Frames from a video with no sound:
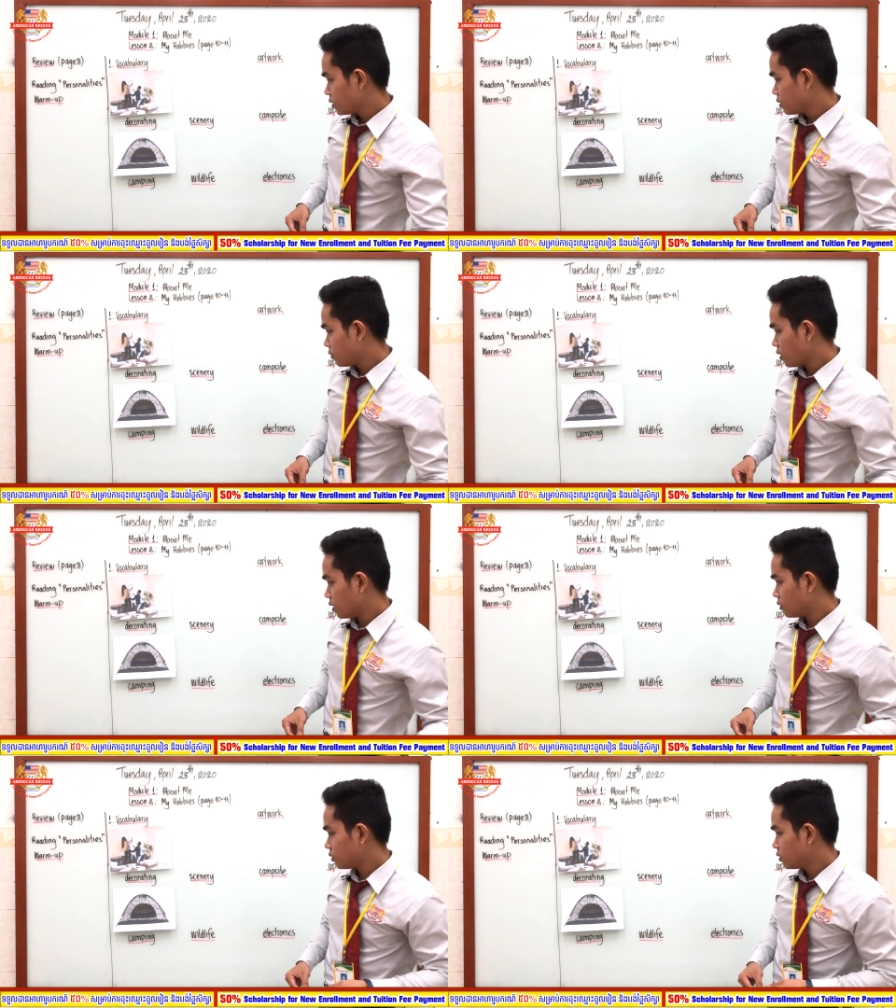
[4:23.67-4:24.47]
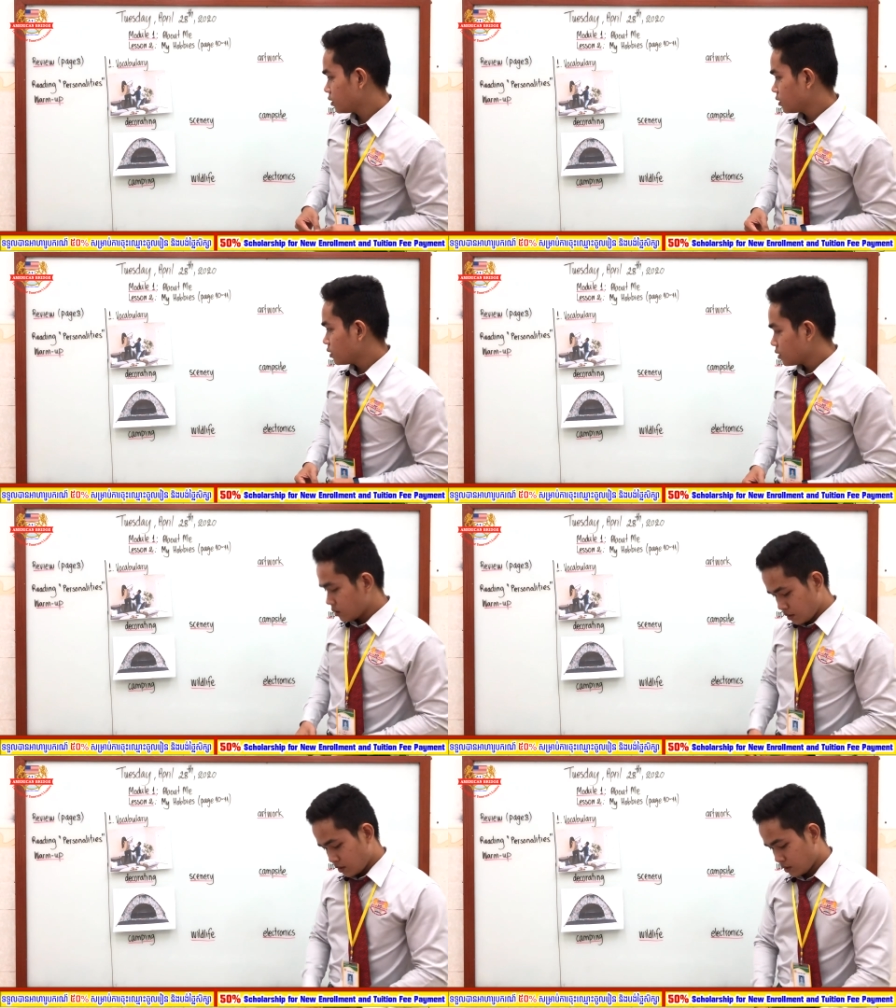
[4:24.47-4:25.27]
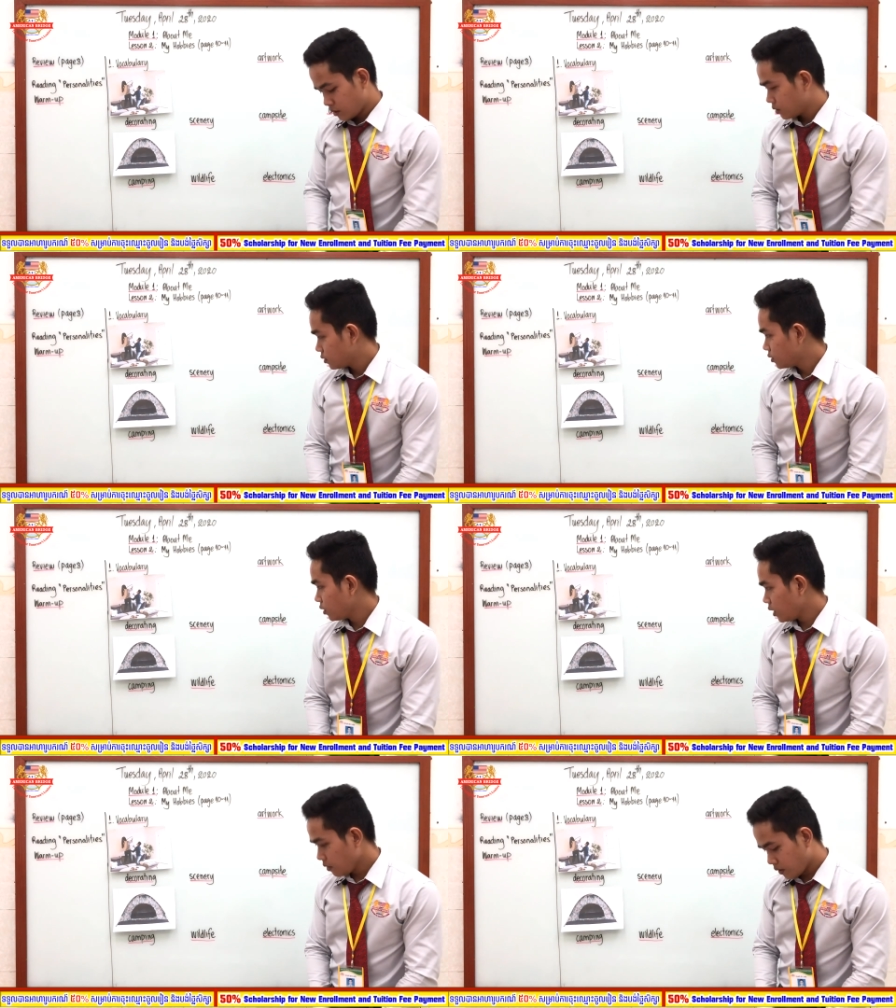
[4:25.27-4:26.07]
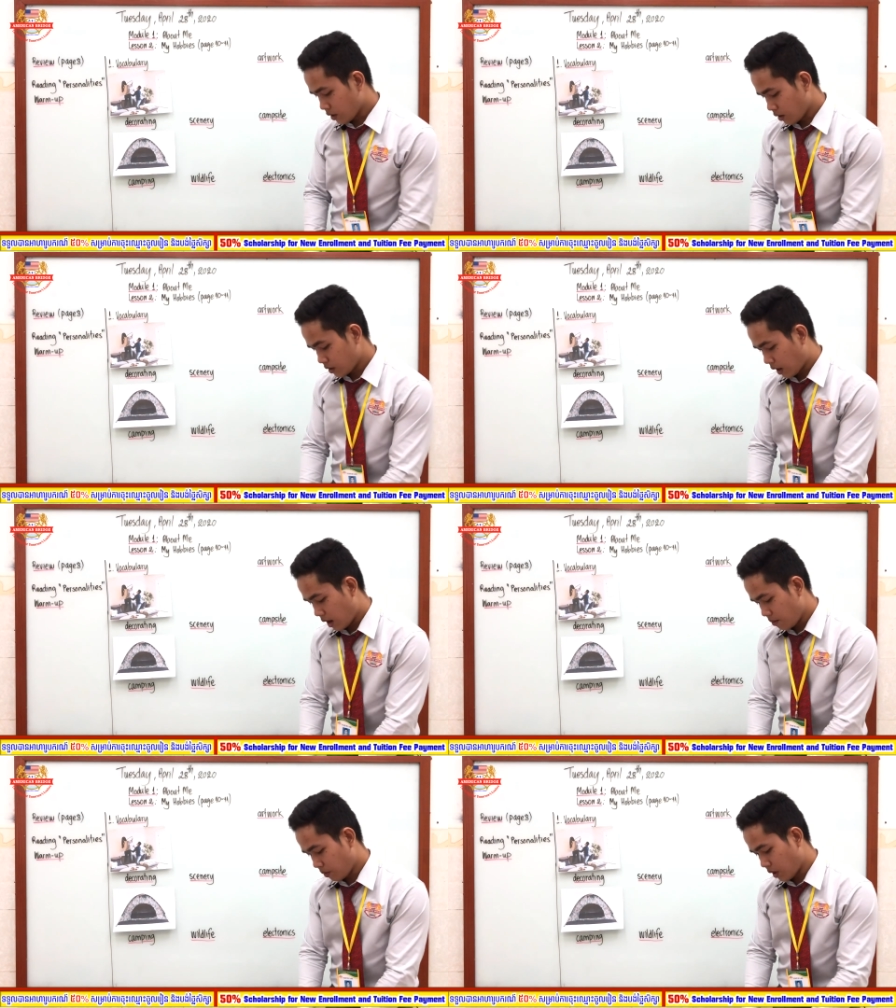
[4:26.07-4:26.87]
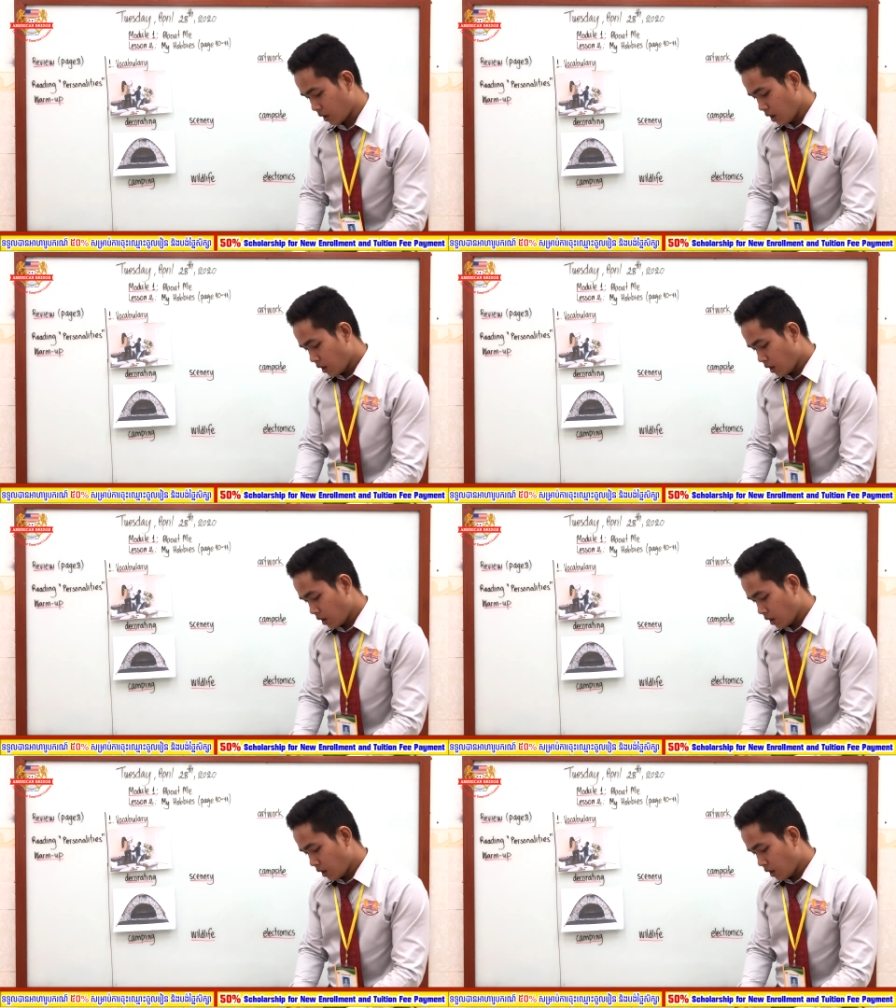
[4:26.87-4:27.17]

Well, so here we call camping.